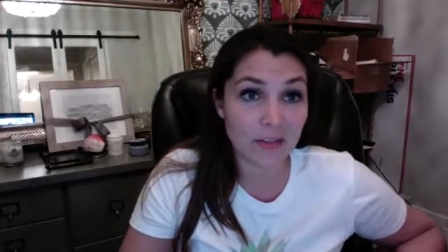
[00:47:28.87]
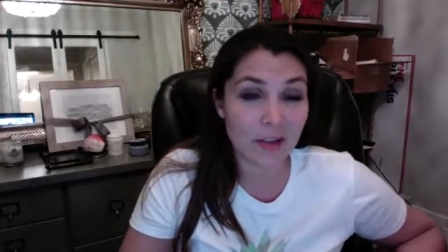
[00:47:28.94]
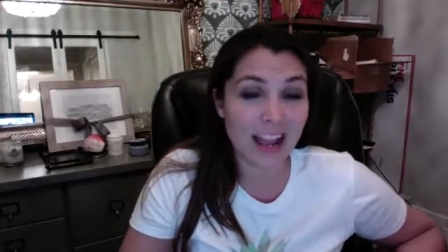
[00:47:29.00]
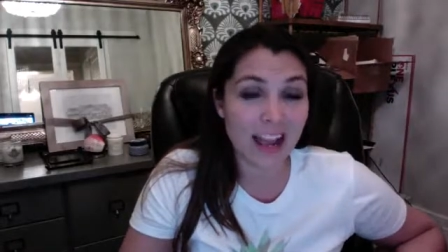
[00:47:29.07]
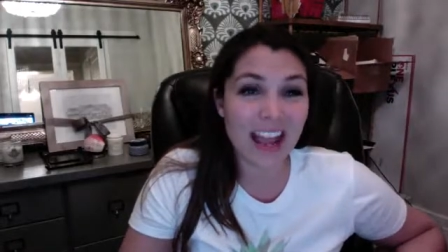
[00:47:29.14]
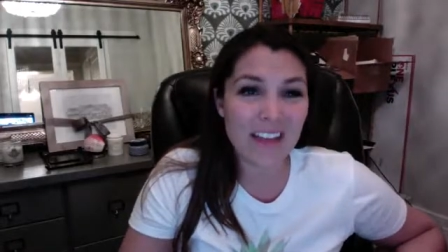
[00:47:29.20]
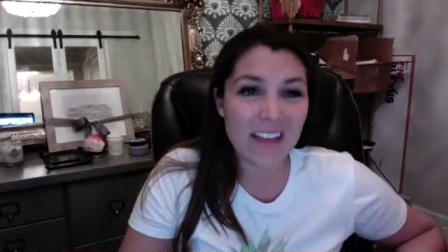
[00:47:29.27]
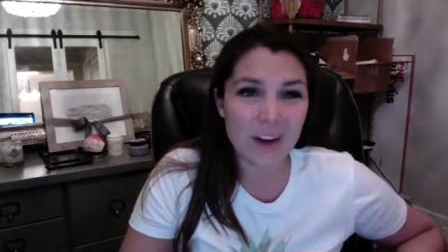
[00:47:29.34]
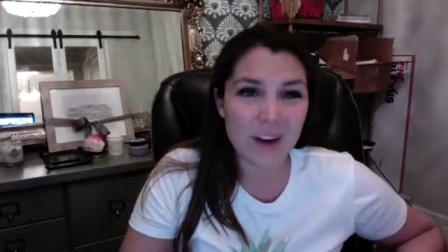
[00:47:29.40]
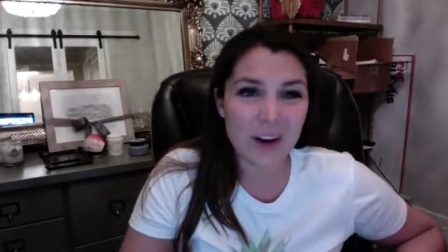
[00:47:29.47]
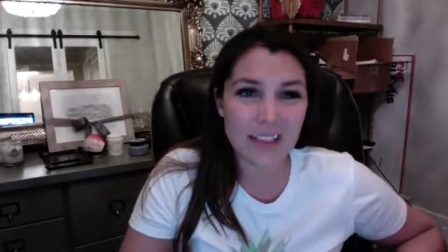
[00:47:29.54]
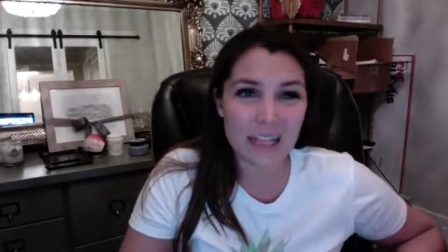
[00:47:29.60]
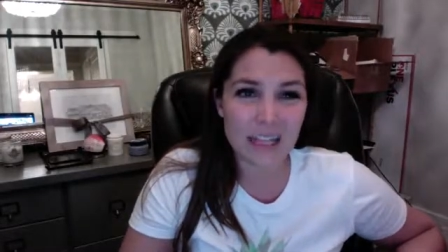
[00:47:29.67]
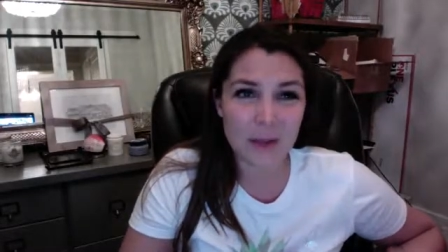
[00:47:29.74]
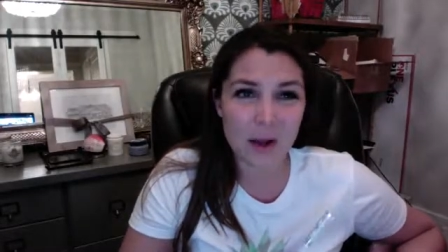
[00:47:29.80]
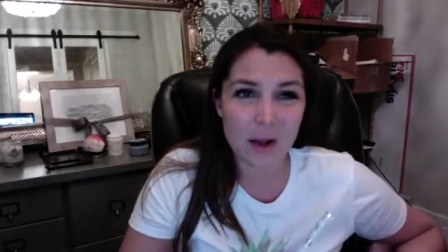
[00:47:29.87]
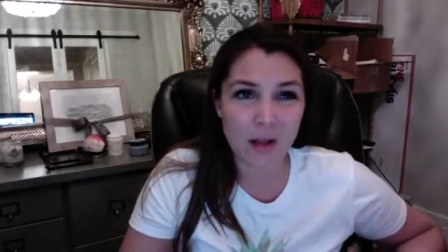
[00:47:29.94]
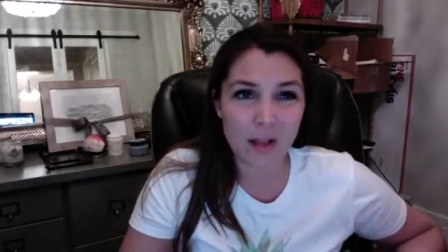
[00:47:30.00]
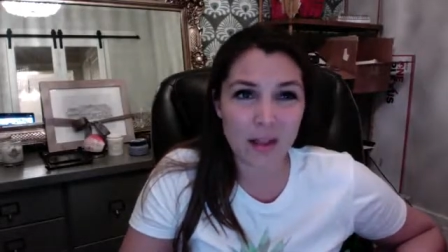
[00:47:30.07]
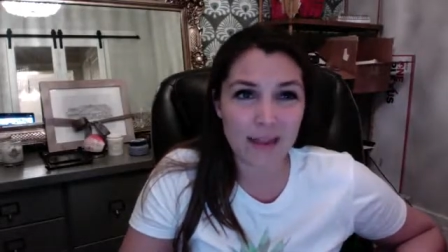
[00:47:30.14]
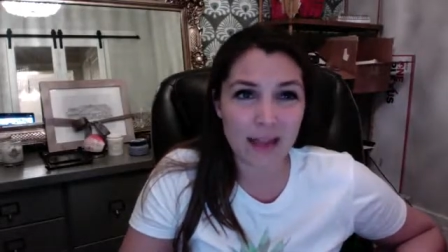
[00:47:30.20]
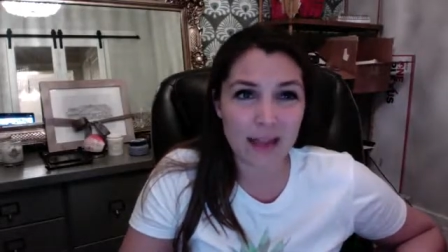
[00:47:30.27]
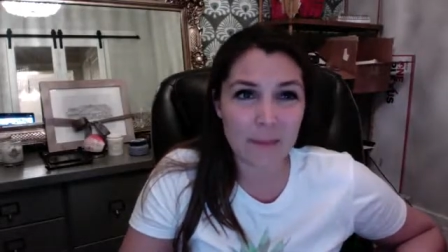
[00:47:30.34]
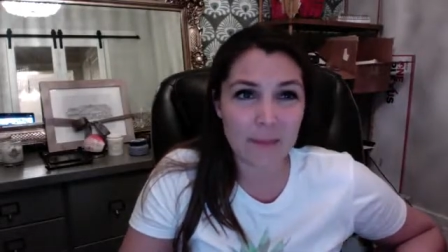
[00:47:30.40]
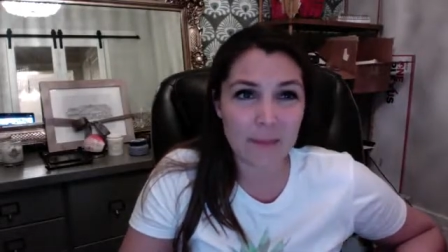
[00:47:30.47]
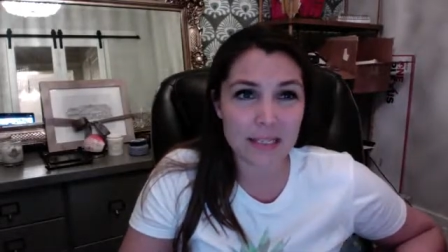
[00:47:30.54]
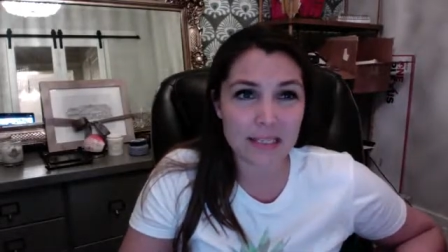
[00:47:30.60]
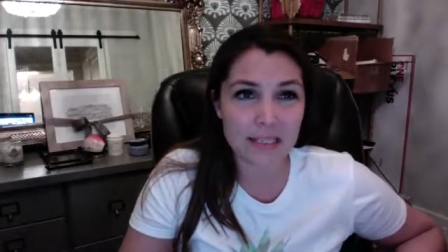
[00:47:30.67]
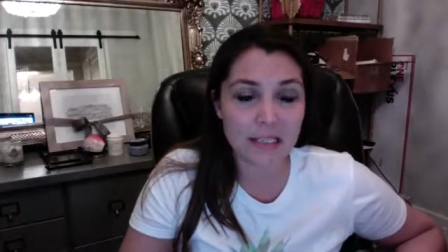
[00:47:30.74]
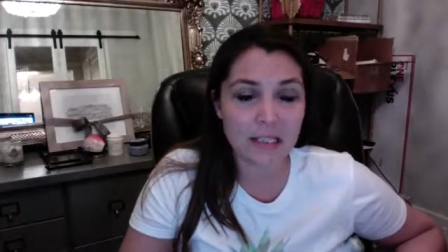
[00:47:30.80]
So I have a hard time calling that
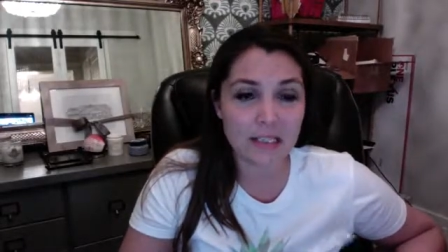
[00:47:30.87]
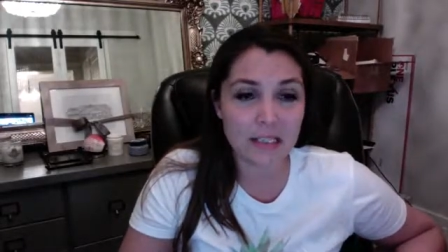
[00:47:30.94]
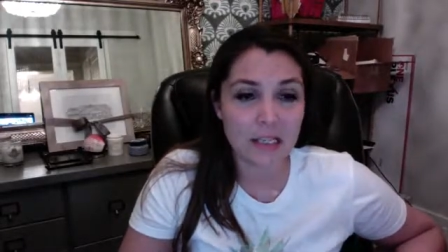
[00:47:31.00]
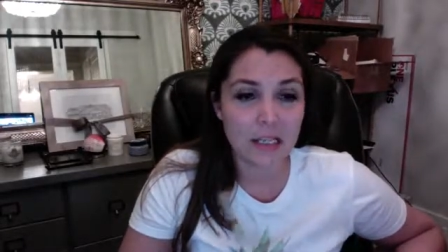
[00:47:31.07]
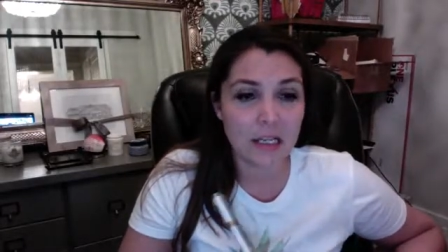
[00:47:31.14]
business.